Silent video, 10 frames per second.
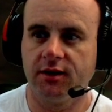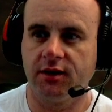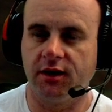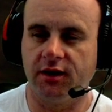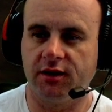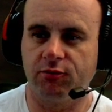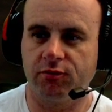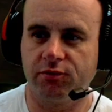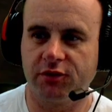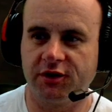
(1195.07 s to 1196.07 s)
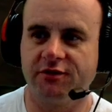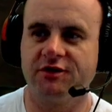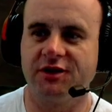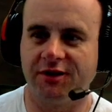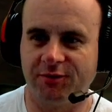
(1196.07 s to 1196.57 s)
And he gives
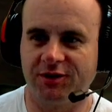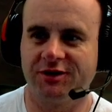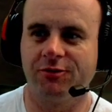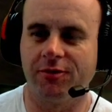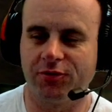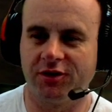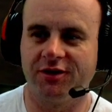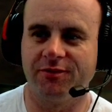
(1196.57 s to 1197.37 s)
up because he won't put in the